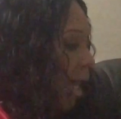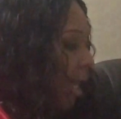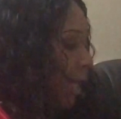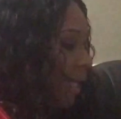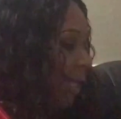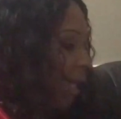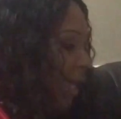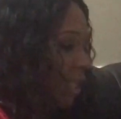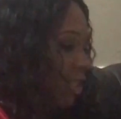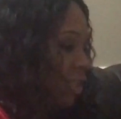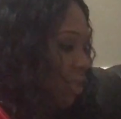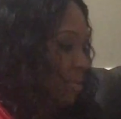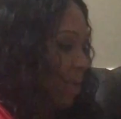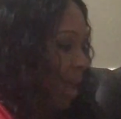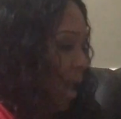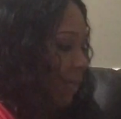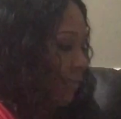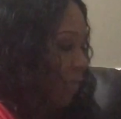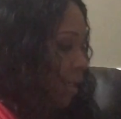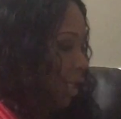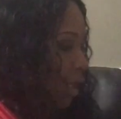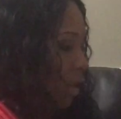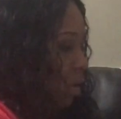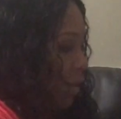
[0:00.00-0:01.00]
in case you
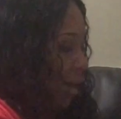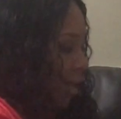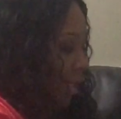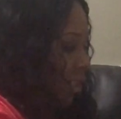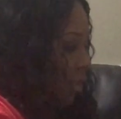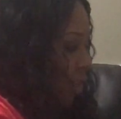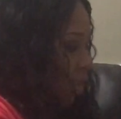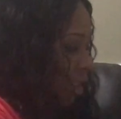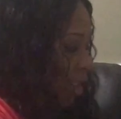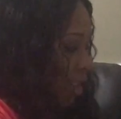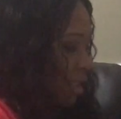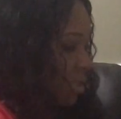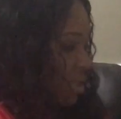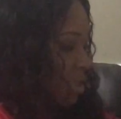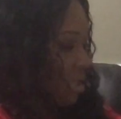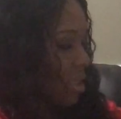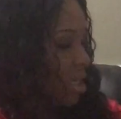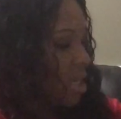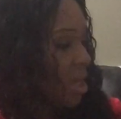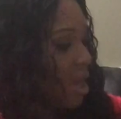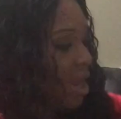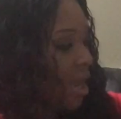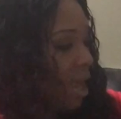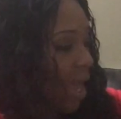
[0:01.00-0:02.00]
have any questions,